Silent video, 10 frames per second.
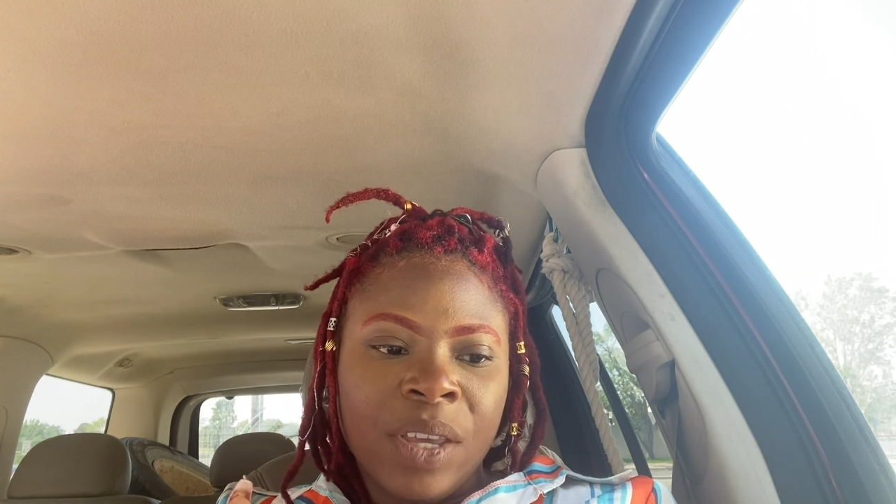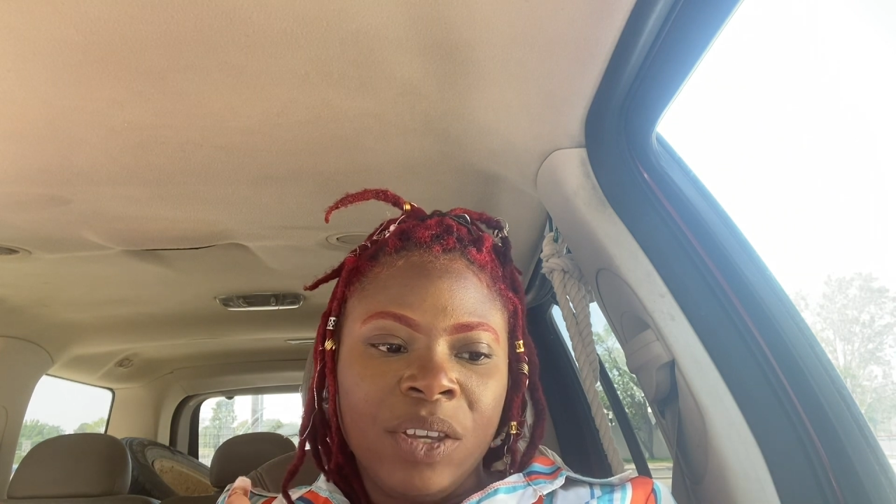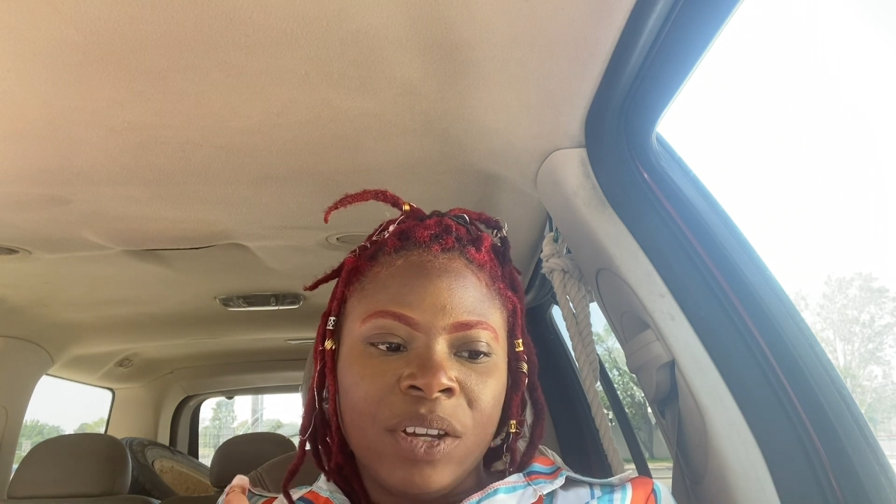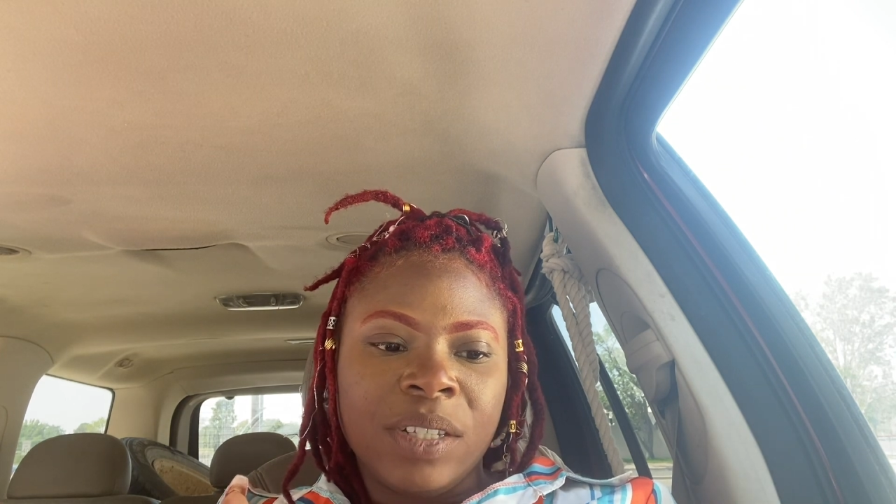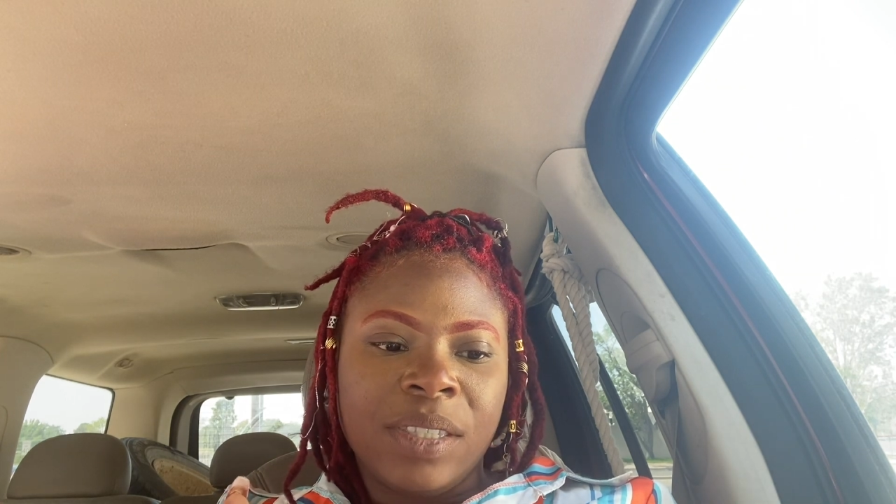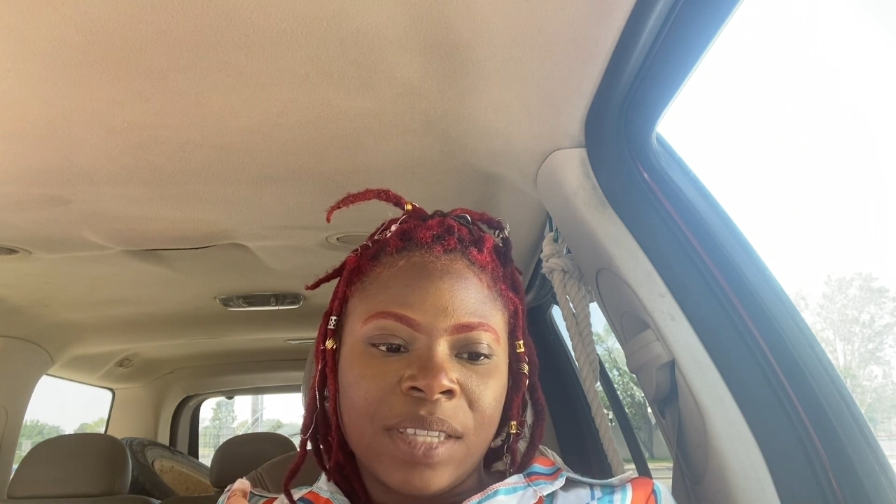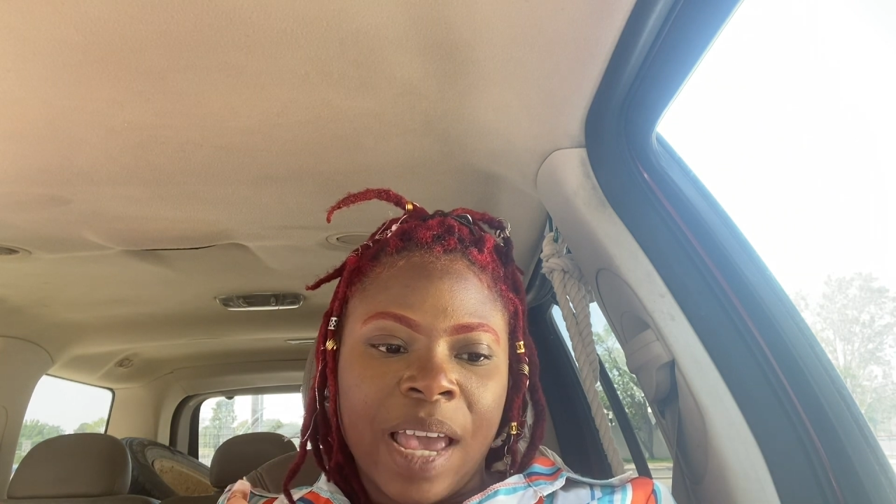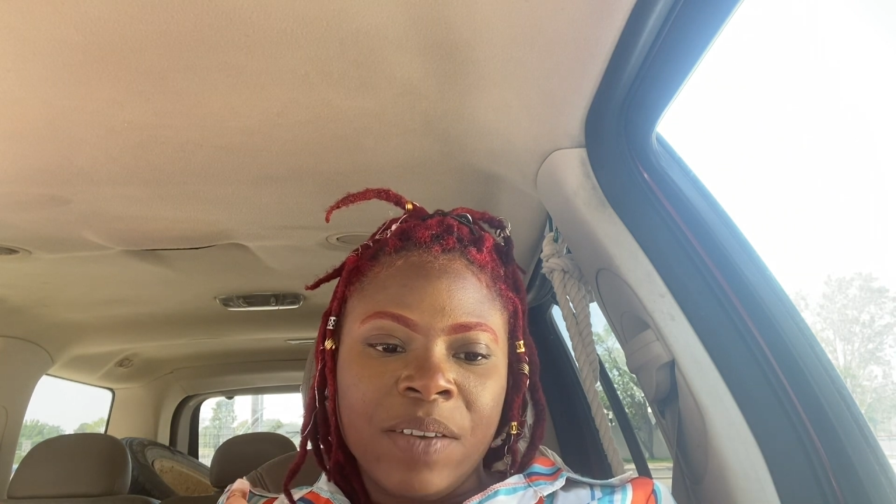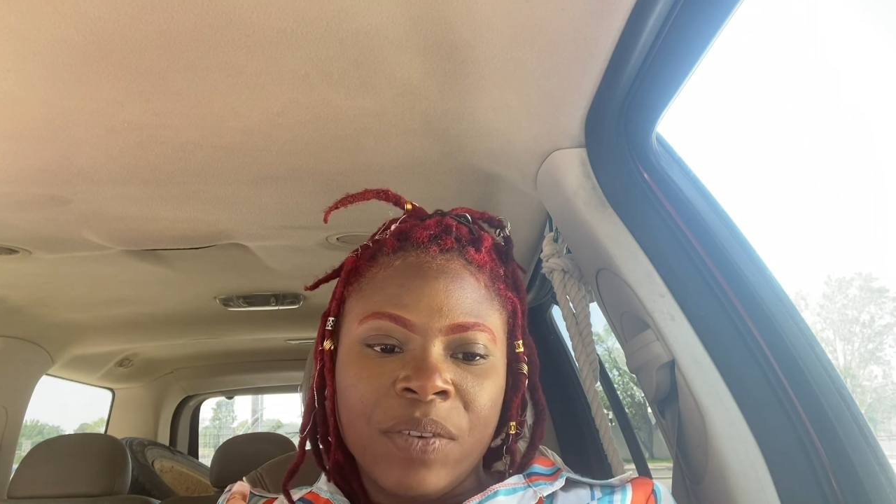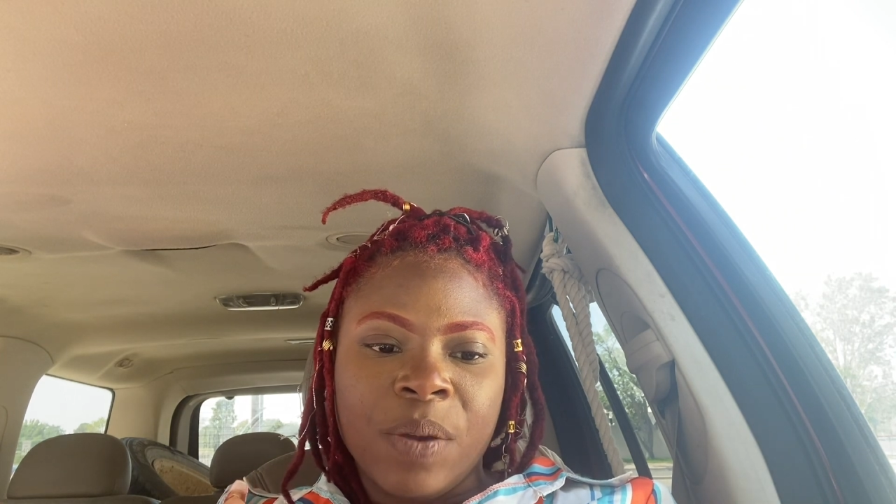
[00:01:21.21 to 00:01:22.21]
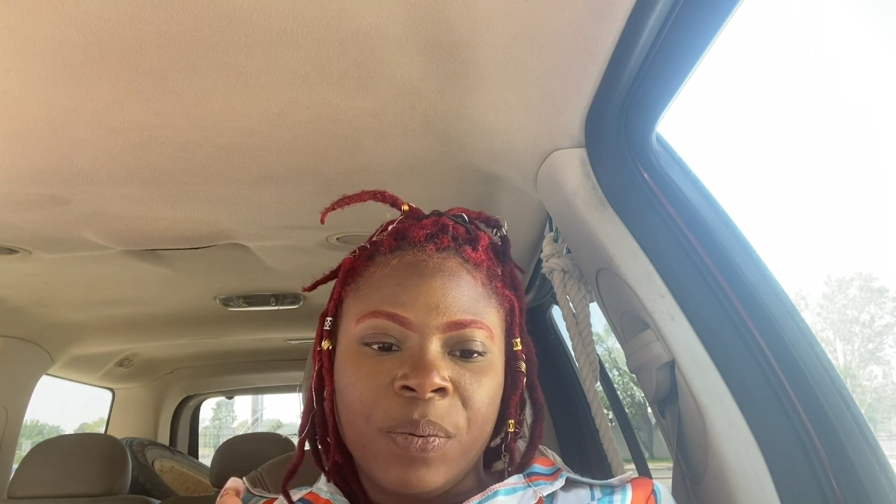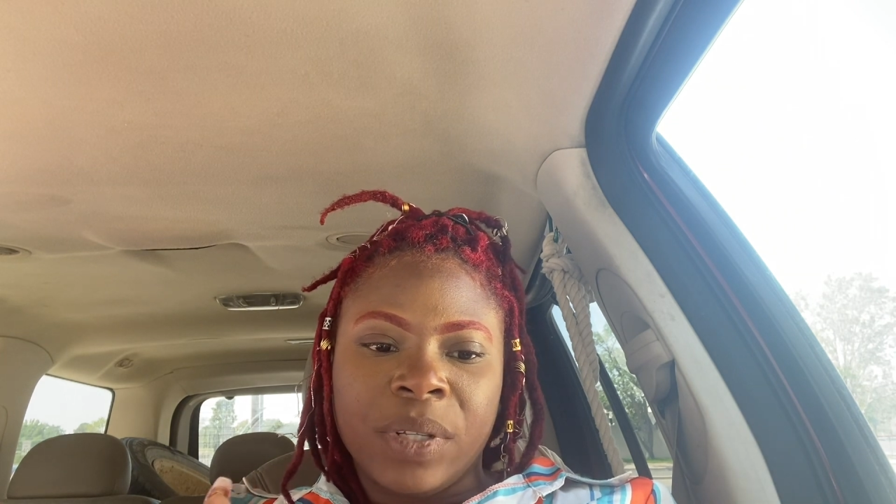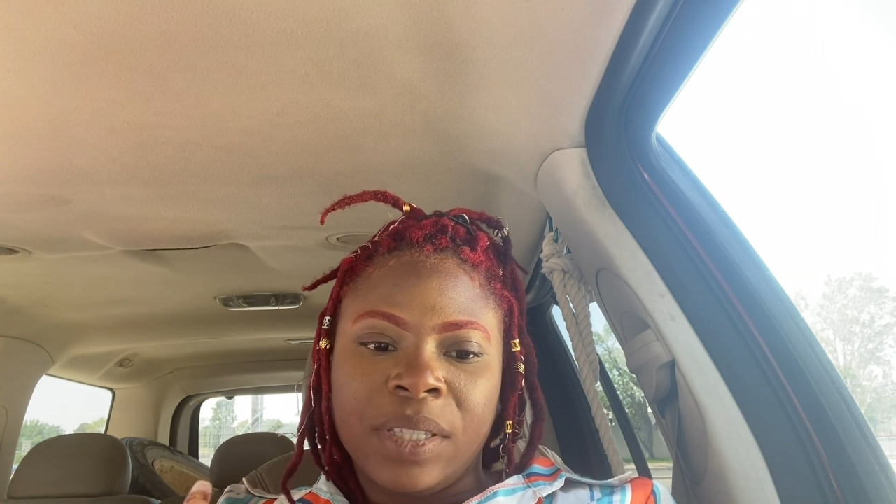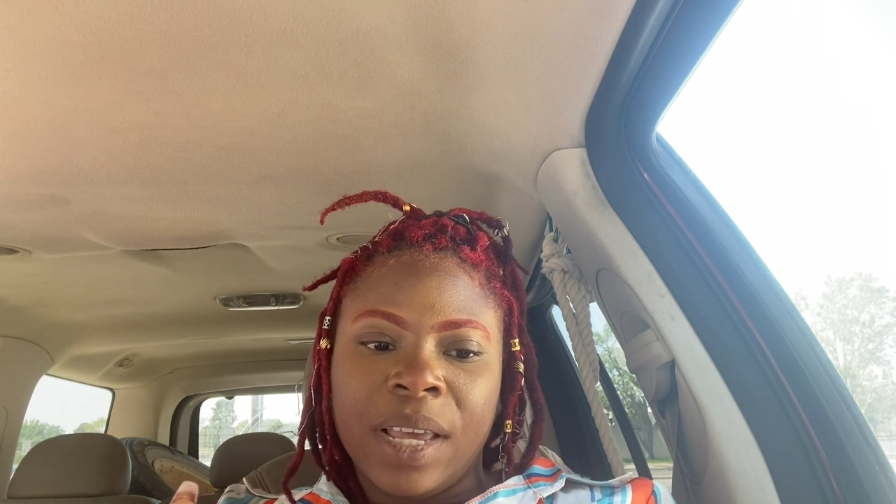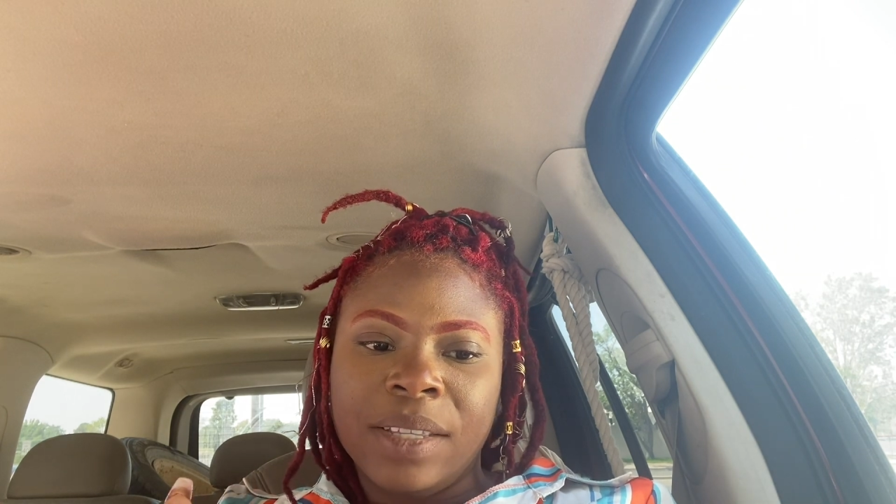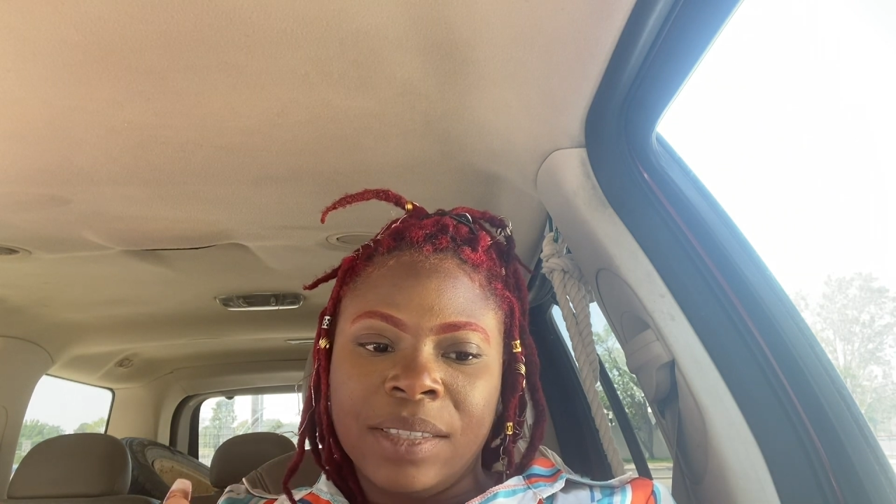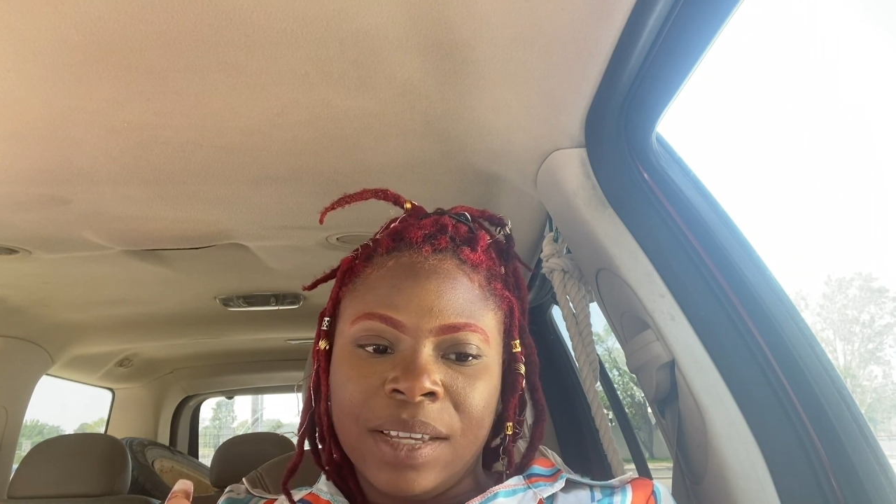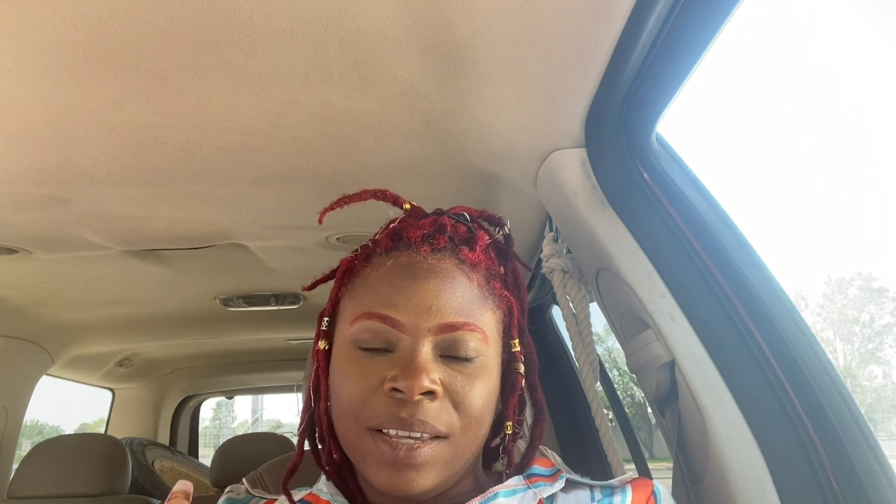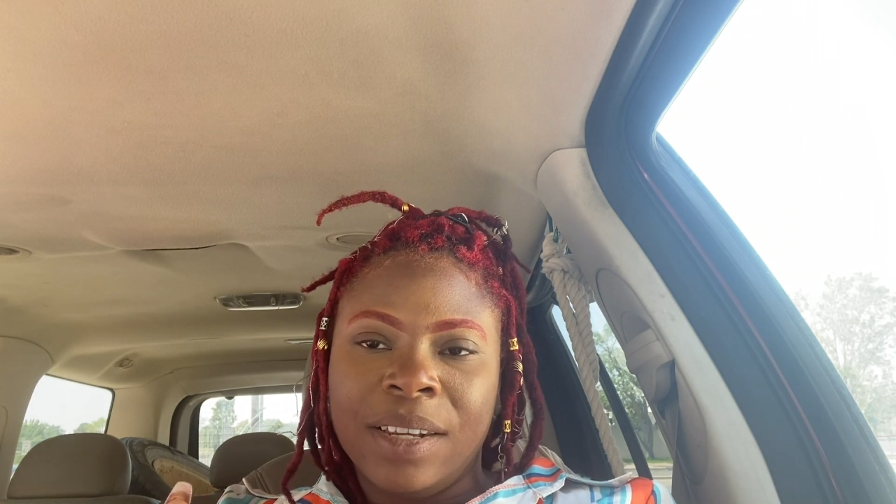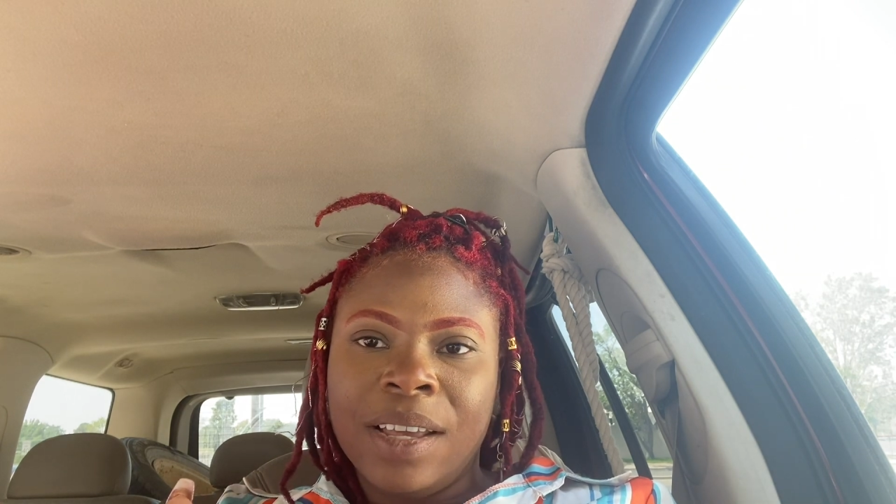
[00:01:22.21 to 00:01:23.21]
You're safe and
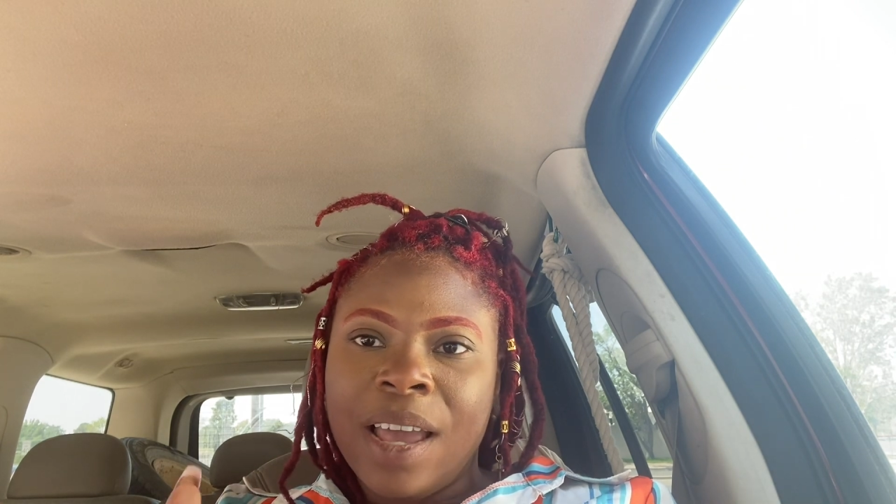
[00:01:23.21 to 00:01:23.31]
protected.